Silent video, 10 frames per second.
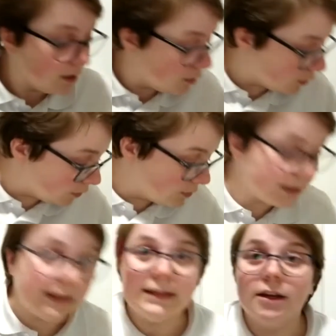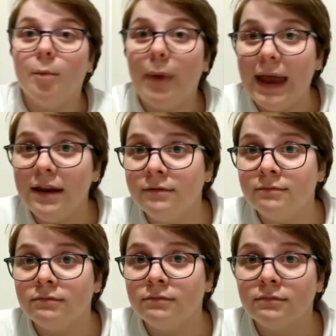You're going to need a pen.
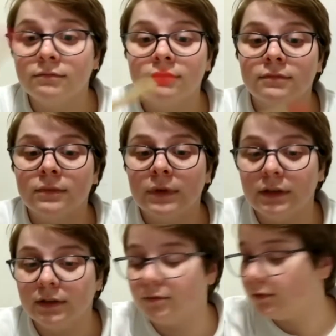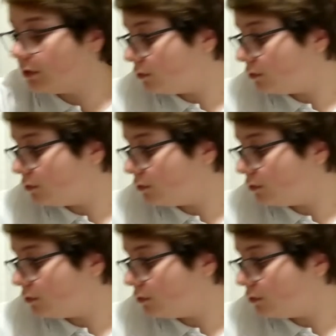Let's